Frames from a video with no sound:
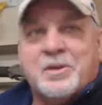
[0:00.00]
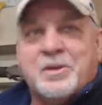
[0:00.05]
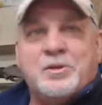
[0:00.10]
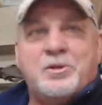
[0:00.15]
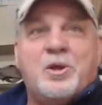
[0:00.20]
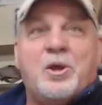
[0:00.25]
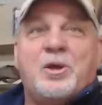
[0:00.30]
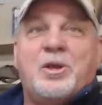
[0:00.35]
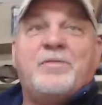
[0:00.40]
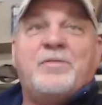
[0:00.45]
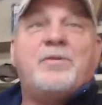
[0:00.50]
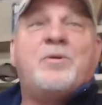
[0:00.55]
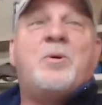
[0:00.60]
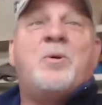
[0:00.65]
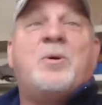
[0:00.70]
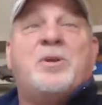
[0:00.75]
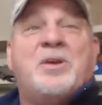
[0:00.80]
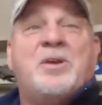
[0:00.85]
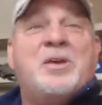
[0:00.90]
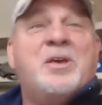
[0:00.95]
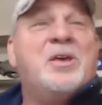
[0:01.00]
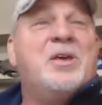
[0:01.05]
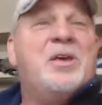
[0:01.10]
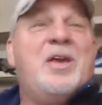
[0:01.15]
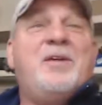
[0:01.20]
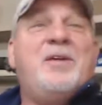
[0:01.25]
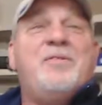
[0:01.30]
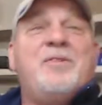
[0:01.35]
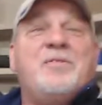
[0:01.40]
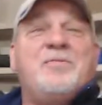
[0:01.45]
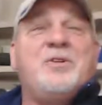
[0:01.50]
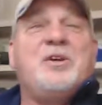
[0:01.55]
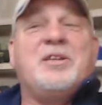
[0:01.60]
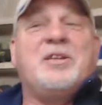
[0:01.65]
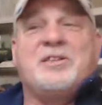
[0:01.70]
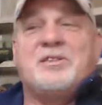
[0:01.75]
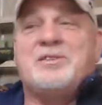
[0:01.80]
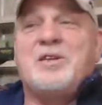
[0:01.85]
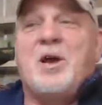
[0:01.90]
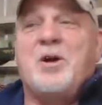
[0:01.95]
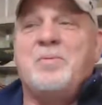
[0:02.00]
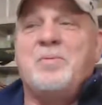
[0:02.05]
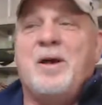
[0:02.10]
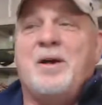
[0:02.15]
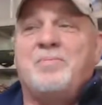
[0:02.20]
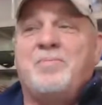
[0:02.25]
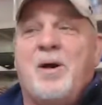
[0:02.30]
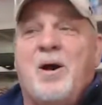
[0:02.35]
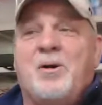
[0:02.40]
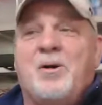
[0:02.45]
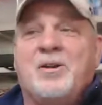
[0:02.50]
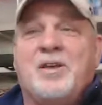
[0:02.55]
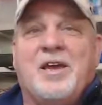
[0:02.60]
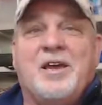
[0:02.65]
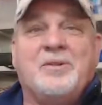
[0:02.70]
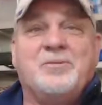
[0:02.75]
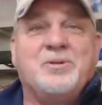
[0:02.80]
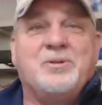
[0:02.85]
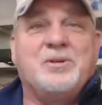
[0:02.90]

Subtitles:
Even if you get to talk about ball games,